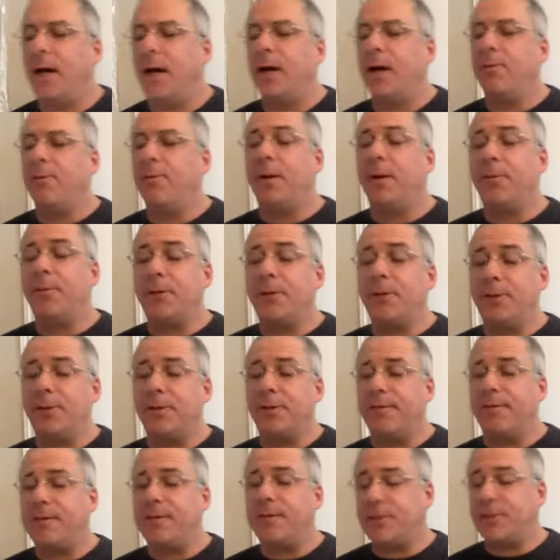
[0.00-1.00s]
when we're doing the
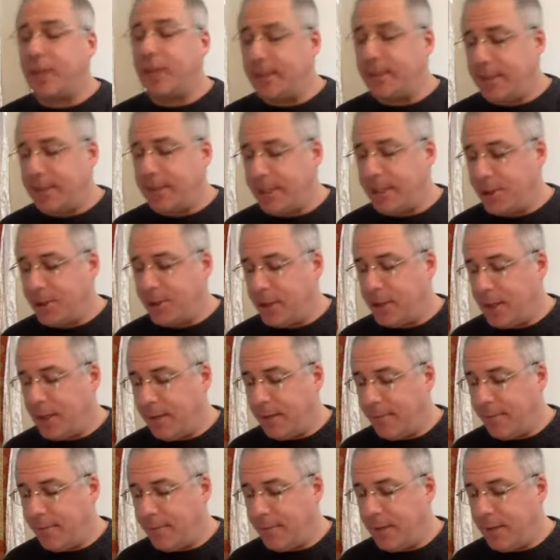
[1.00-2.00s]
visualization of
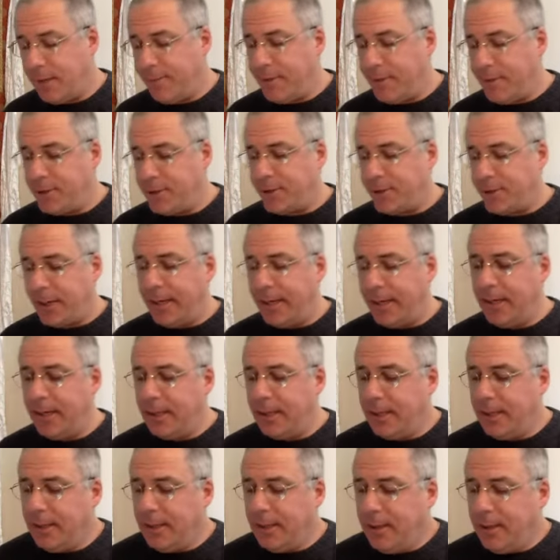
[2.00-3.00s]
the refuge tree.
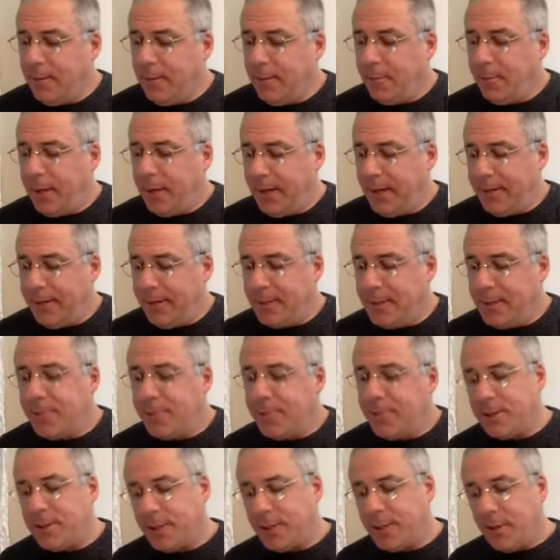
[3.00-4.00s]
But at this
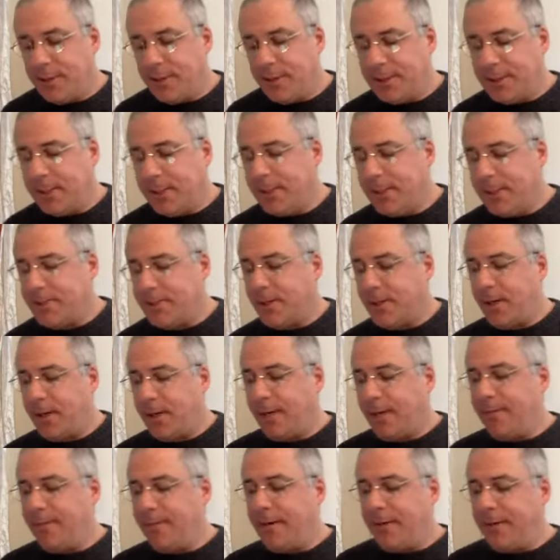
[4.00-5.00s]
point, it's always good to start
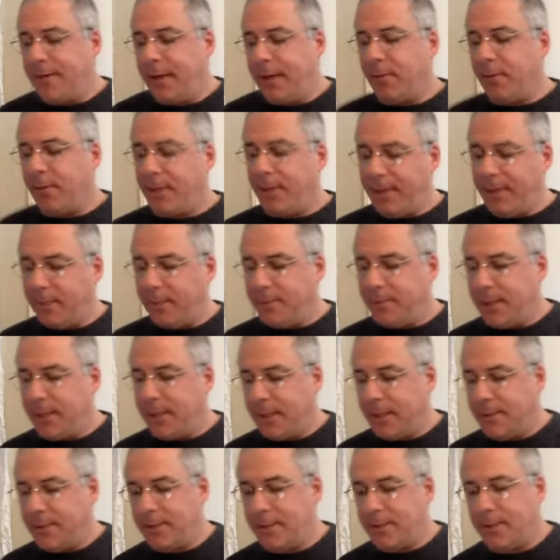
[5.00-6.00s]
everything with
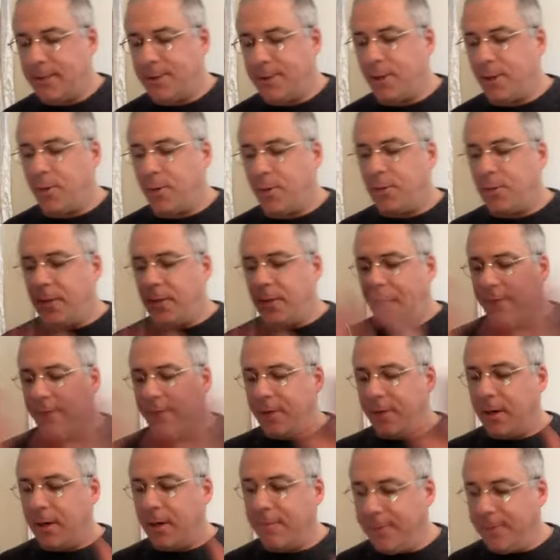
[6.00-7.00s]
emptiness to have
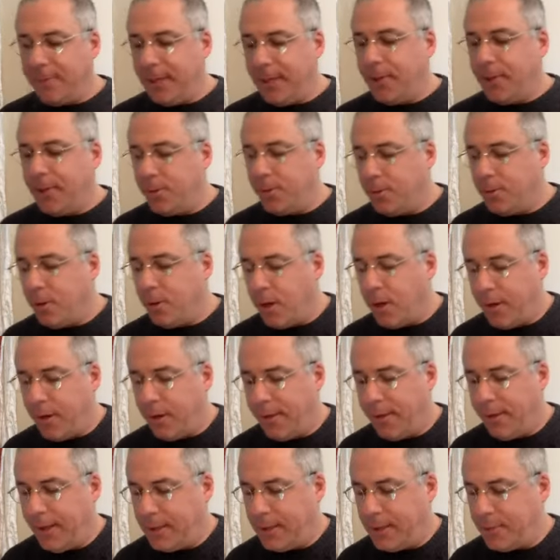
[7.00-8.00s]
our view on
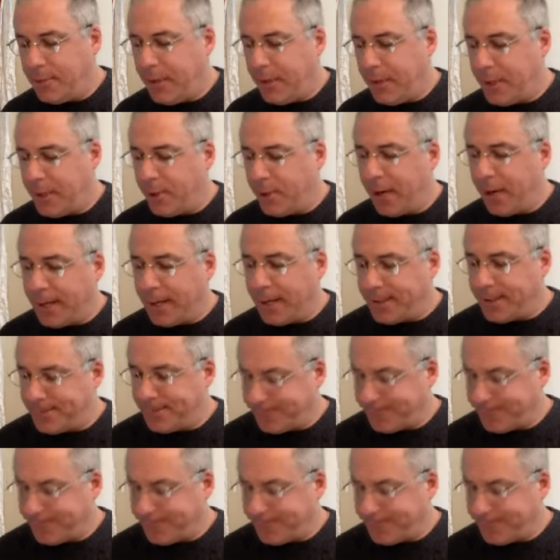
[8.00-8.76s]
things being correct.